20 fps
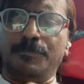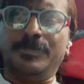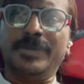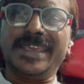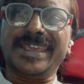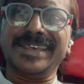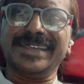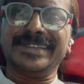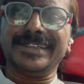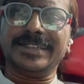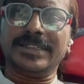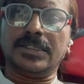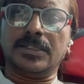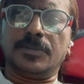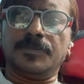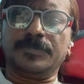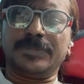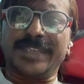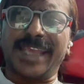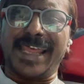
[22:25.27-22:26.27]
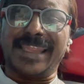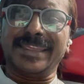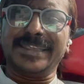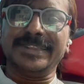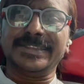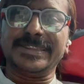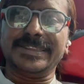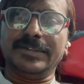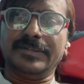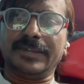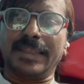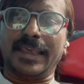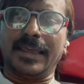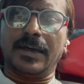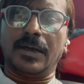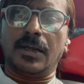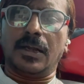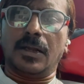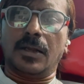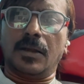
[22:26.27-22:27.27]
bigger challenges
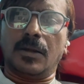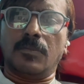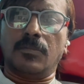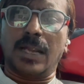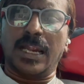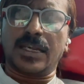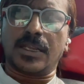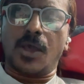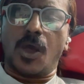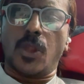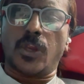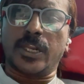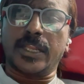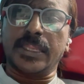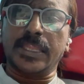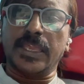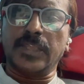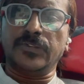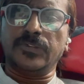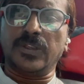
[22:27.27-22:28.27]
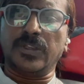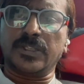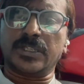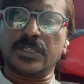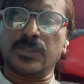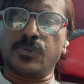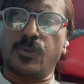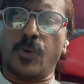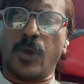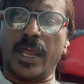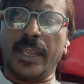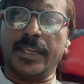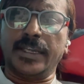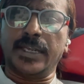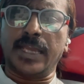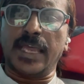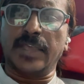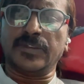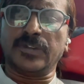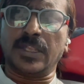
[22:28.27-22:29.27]
at organization
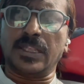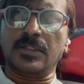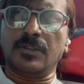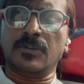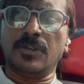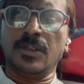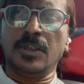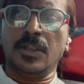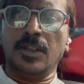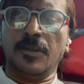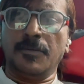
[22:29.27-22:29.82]
wide, as in